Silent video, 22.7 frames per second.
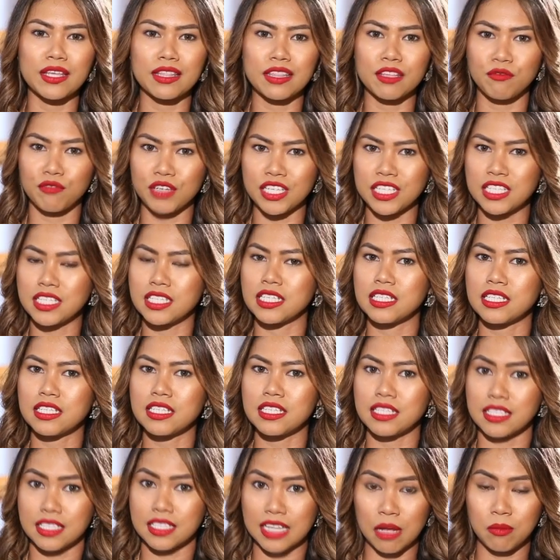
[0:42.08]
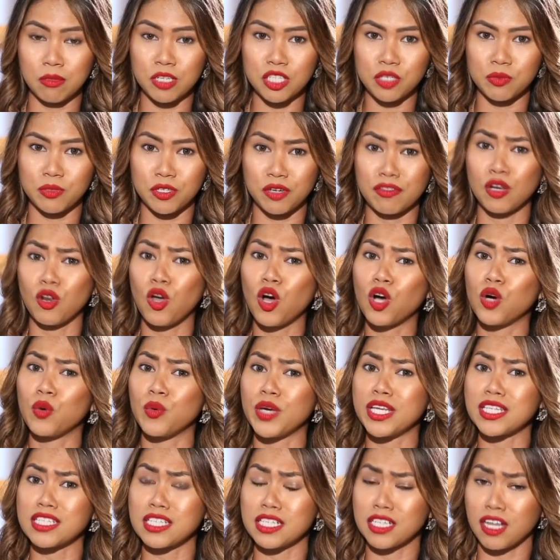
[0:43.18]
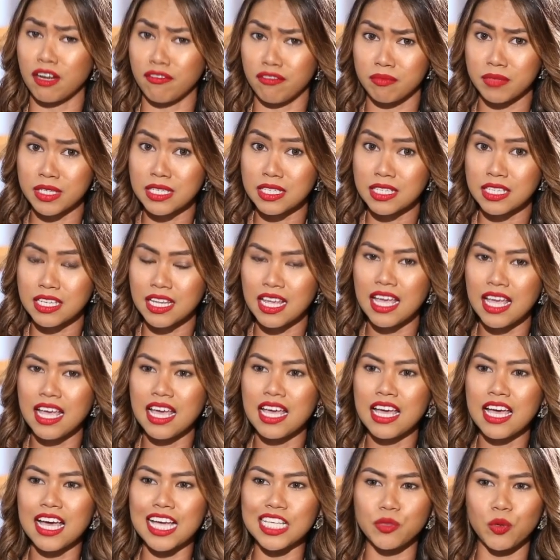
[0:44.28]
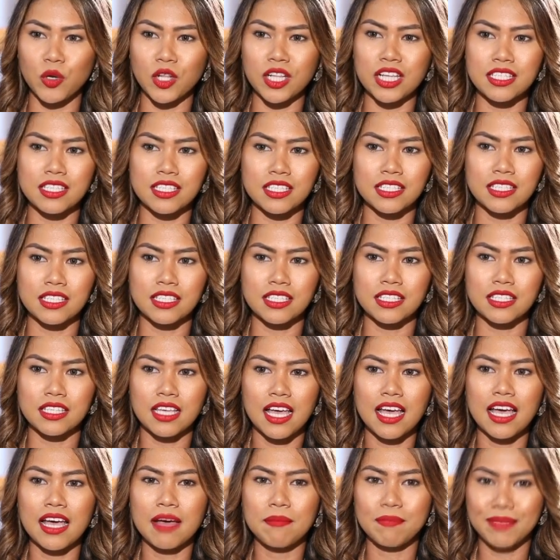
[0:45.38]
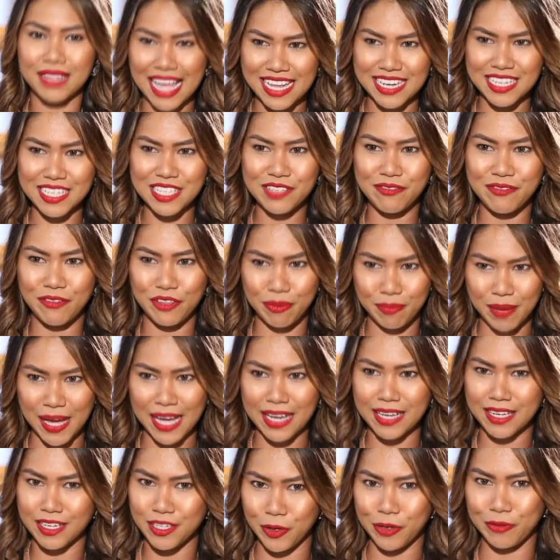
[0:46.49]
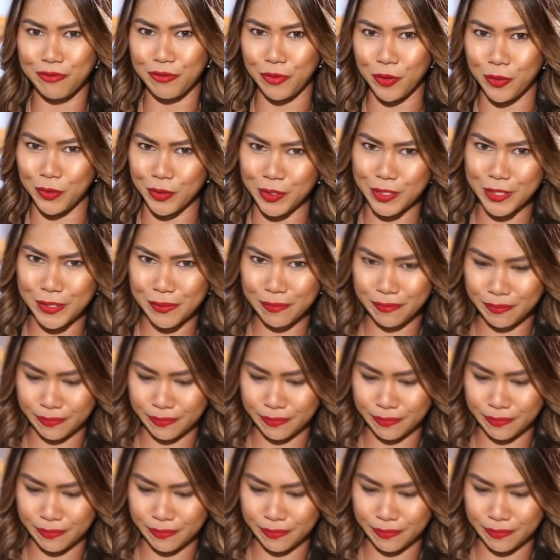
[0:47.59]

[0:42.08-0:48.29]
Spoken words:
the recent establishment of the long-awaited government, as well as his plans for the bank going forward.